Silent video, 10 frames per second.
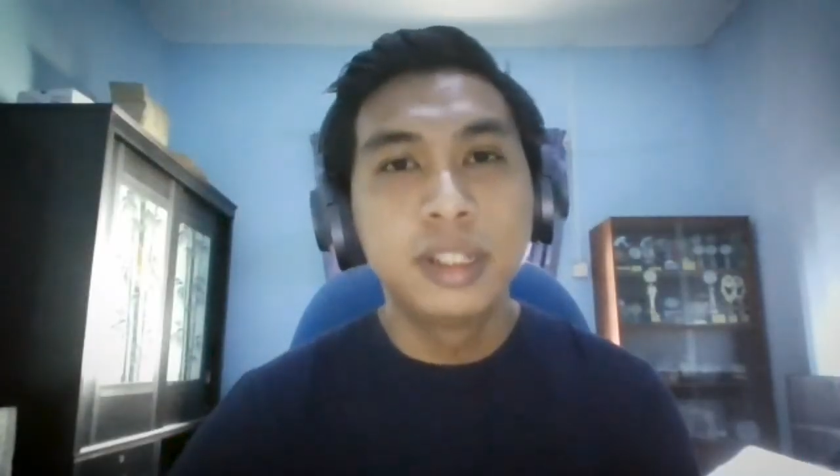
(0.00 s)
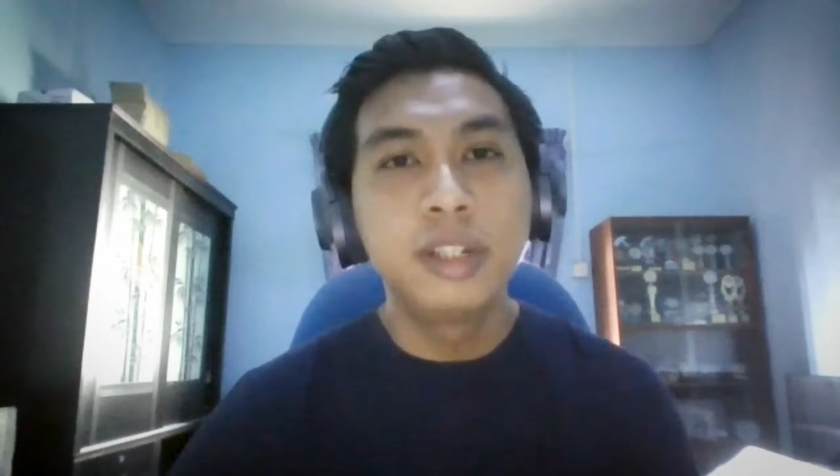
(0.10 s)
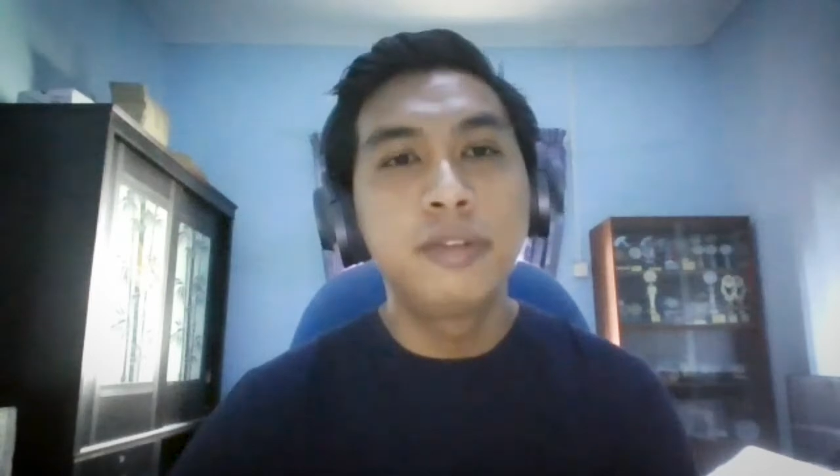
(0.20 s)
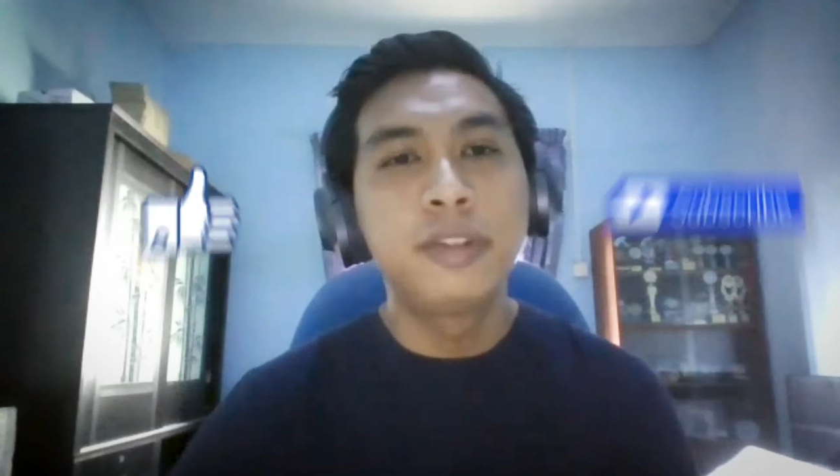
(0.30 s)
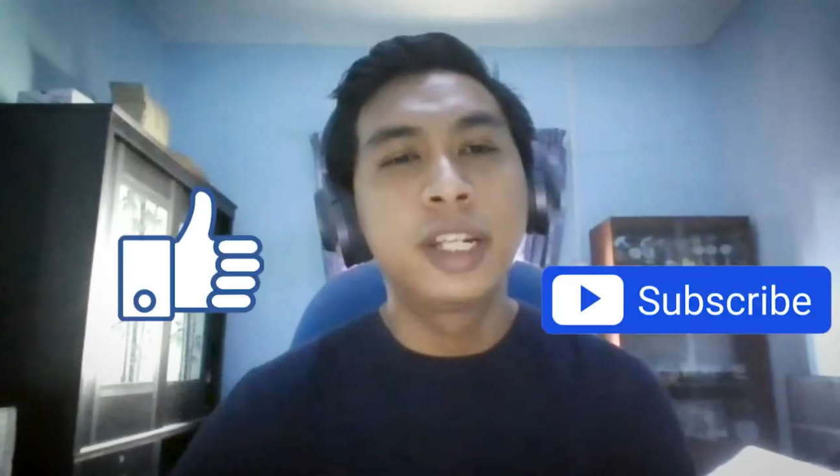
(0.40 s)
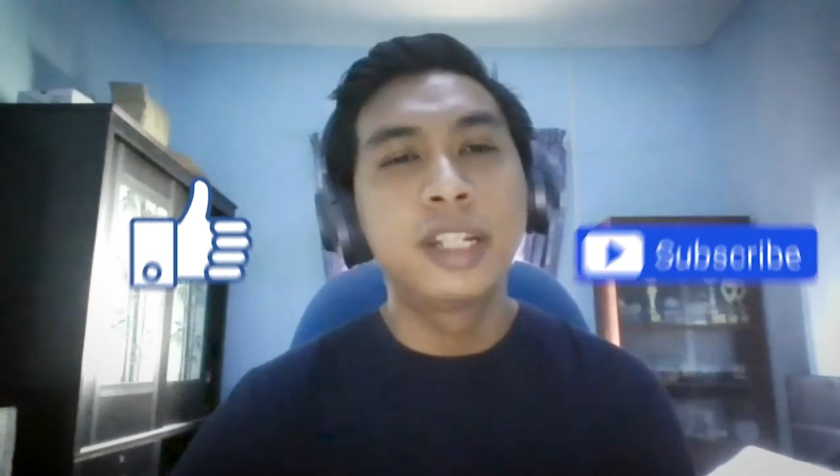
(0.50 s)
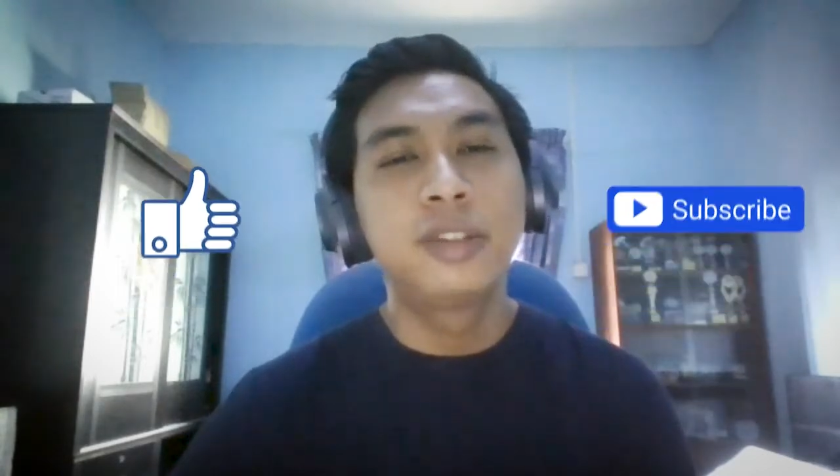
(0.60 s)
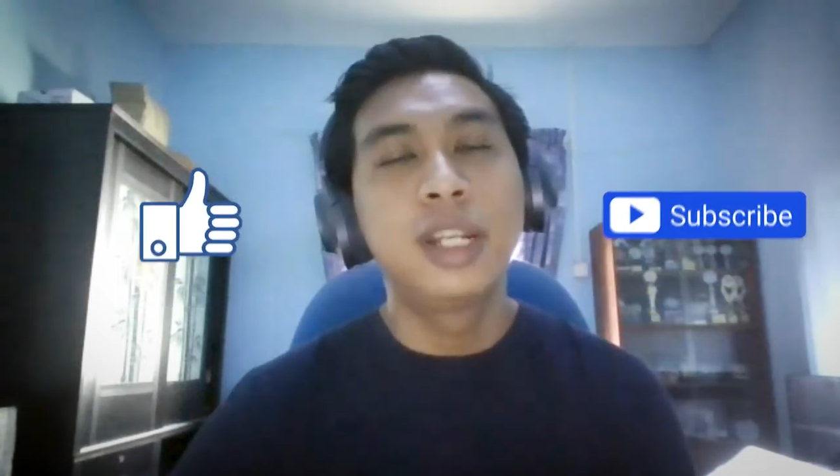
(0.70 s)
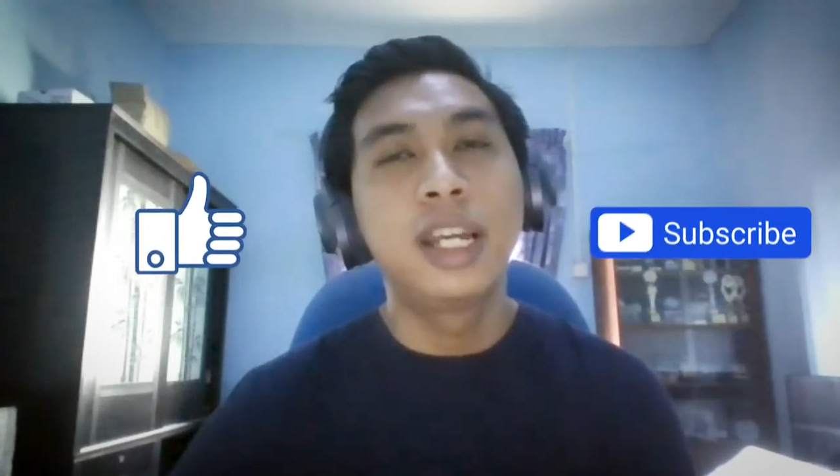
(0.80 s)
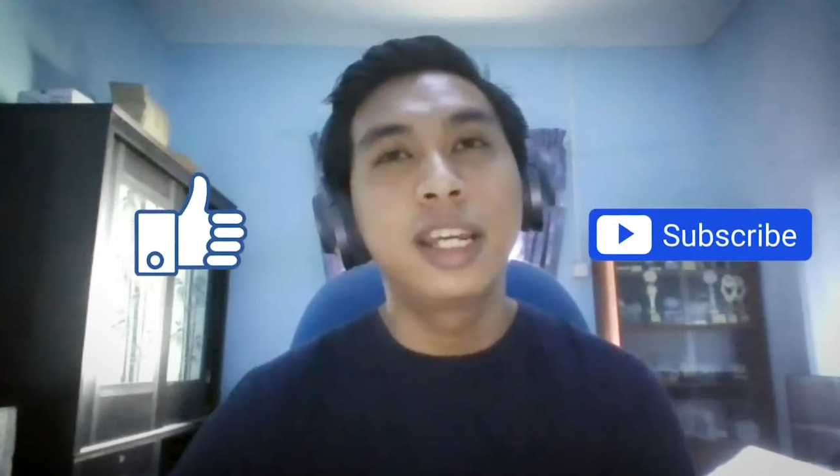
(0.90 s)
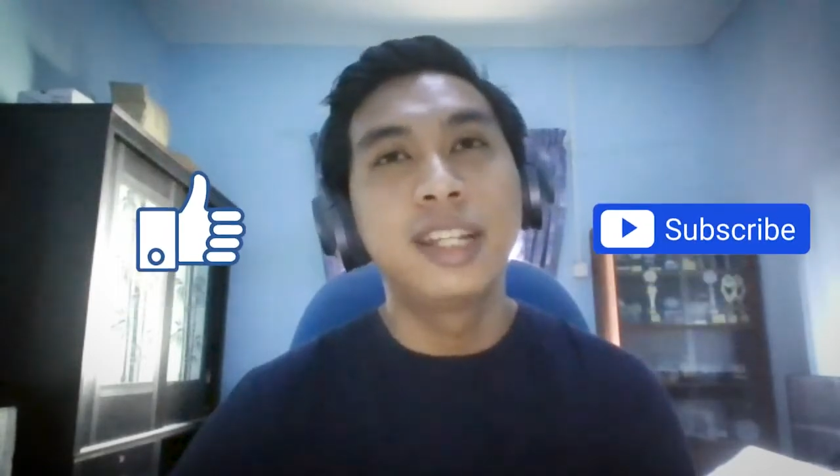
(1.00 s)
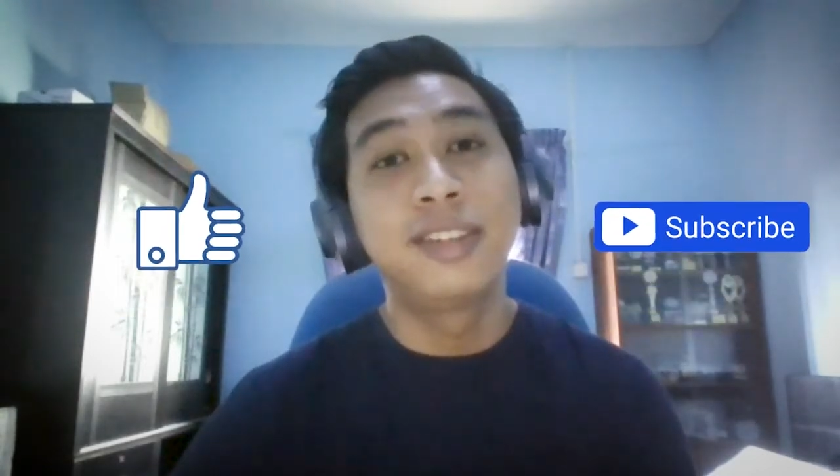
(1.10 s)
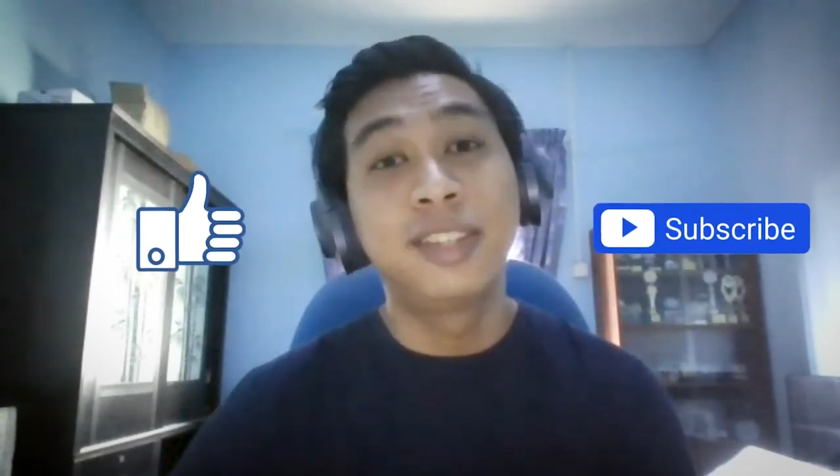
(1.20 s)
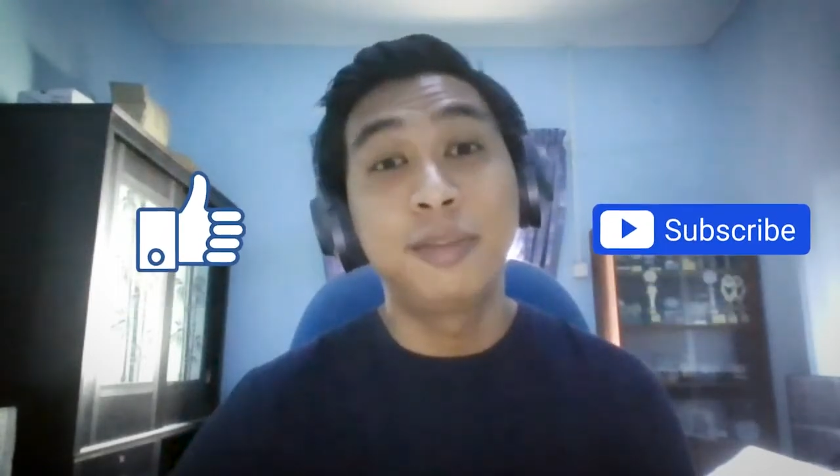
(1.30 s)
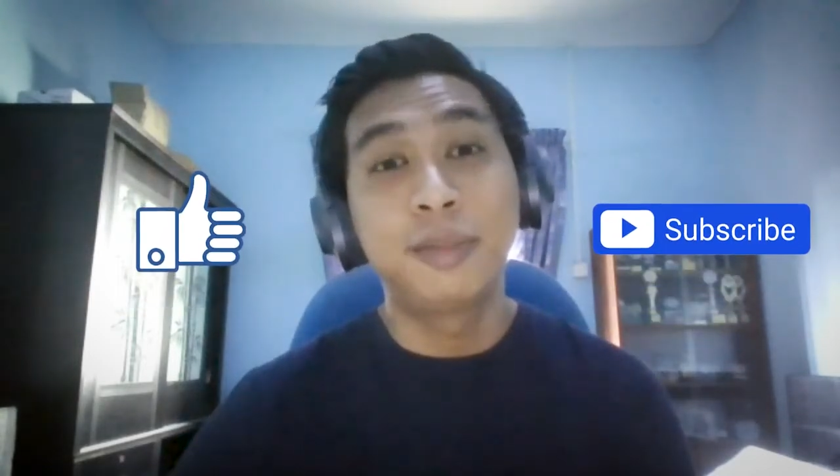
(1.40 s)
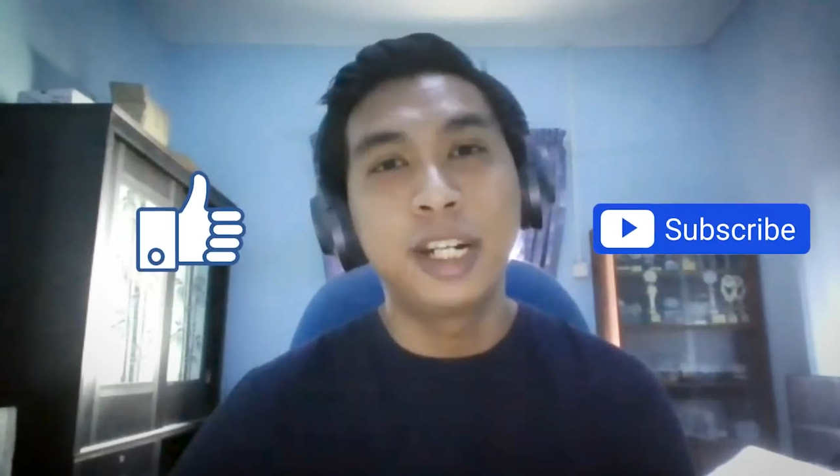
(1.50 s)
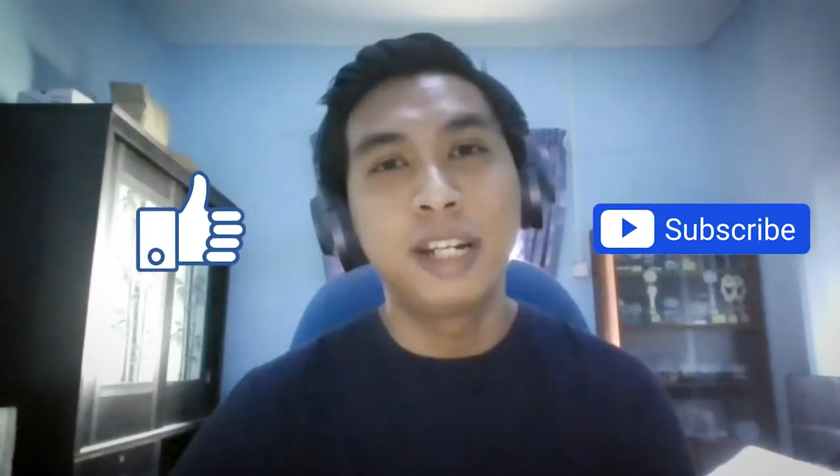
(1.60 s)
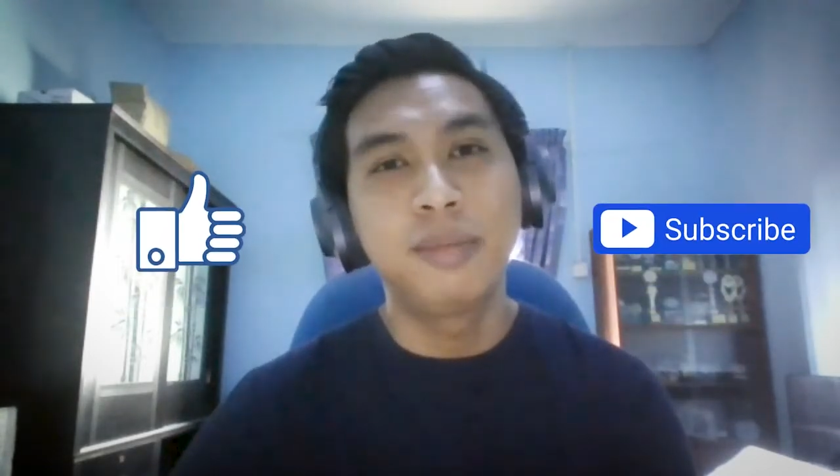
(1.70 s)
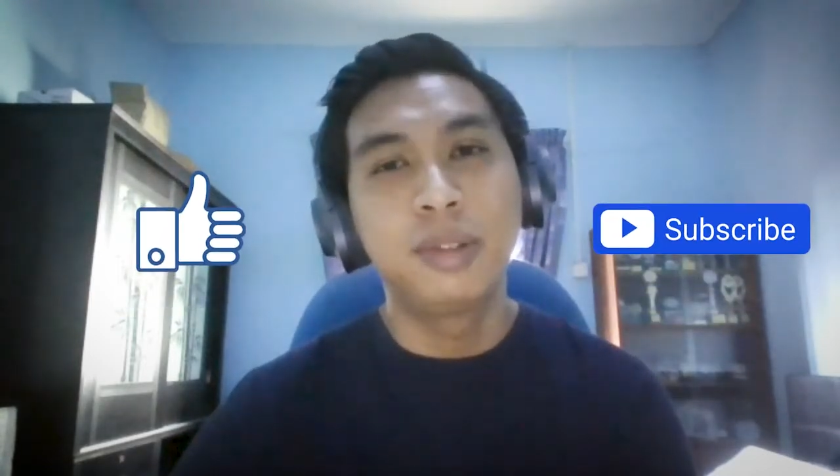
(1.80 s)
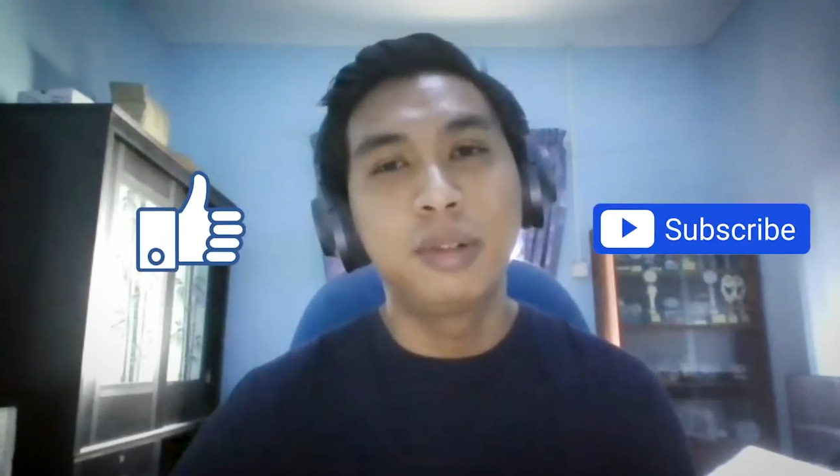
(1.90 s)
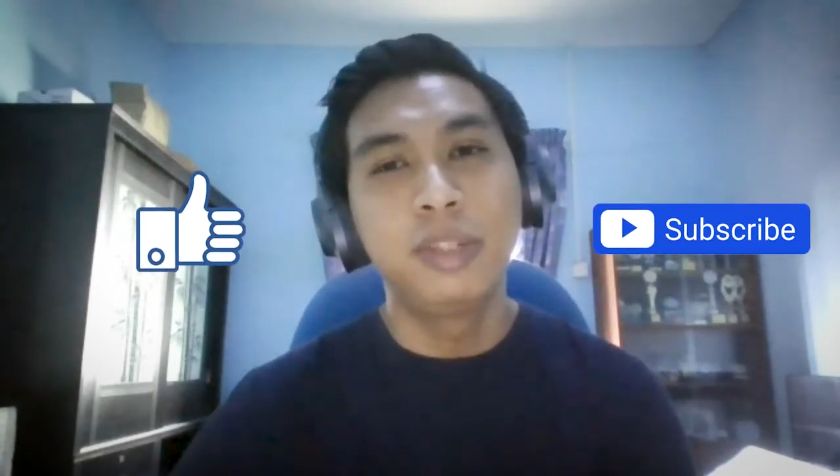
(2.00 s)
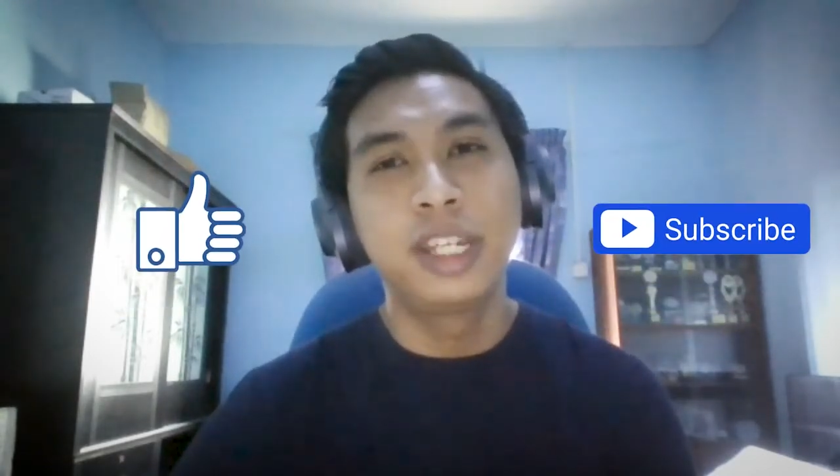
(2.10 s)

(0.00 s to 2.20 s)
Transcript: Don't forget to like and subscribe so we